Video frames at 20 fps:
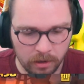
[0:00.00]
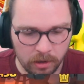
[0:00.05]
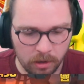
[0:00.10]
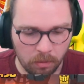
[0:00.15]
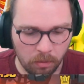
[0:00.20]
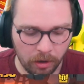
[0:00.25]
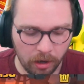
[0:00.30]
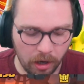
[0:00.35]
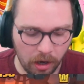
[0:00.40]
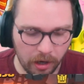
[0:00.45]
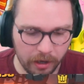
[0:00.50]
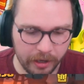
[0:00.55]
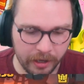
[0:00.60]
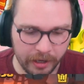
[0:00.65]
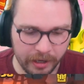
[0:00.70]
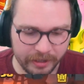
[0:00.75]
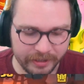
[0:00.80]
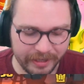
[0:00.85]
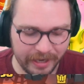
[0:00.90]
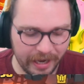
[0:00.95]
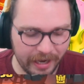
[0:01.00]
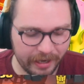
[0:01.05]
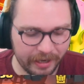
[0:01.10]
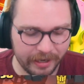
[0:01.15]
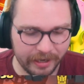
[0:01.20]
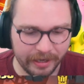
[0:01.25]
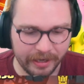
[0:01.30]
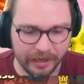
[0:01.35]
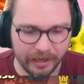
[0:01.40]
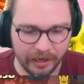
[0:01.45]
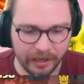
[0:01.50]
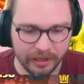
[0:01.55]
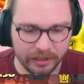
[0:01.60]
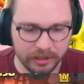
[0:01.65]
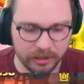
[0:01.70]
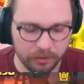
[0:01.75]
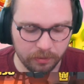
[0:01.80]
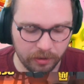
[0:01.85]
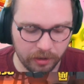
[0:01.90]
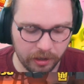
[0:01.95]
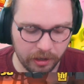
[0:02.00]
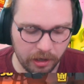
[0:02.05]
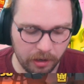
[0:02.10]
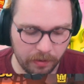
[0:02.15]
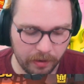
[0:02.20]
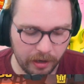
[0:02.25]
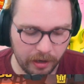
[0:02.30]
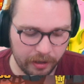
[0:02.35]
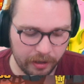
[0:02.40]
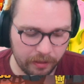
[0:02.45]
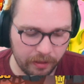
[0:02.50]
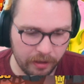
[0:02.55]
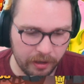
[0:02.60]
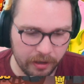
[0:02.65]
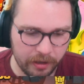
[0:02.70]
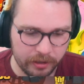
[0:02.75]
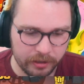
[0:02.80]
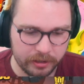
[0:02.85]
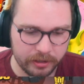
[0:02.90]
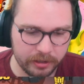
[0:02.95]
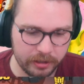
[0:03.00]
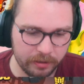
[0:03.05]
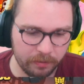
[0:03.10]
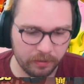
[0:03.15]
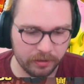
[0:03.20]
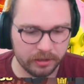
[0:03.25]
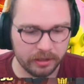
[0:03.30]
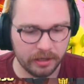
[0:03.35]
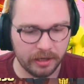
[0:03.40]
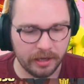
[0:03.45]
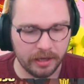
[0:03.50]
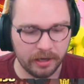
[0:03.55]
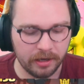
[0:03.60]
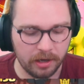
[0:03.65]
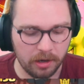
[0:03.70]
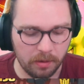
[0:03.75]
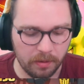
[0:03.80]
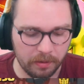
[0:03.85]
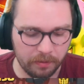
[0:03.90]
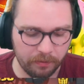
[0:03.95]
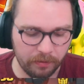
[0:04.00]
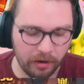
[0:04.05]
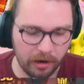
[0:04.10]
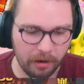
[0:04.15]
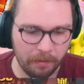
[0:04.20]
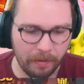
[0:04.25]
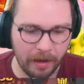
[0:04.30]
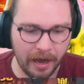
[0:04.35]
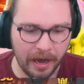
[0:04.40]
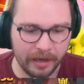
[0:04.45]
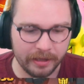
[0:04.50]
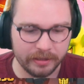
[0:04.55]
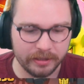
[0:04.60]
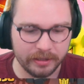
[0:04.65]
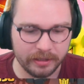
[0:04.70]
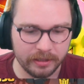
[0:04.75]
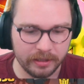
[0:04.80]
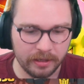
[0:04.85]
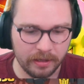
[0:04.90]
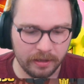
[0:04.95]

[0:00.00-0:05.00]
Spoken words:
One hog hit is not going to kill us, so we're going to go in this. Once again, go in for our bats.